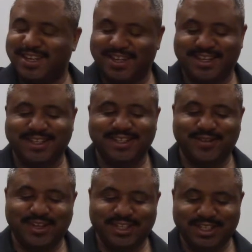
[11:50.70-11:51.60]
Yeah.
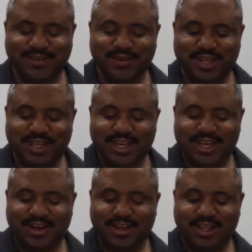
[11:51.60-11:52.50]
So in Ezekiel, yeah,
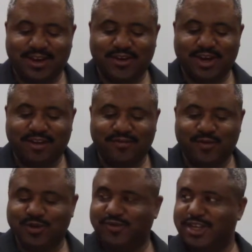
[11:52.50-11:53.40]
they all have
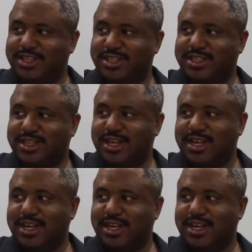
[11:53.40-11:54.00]
four faces.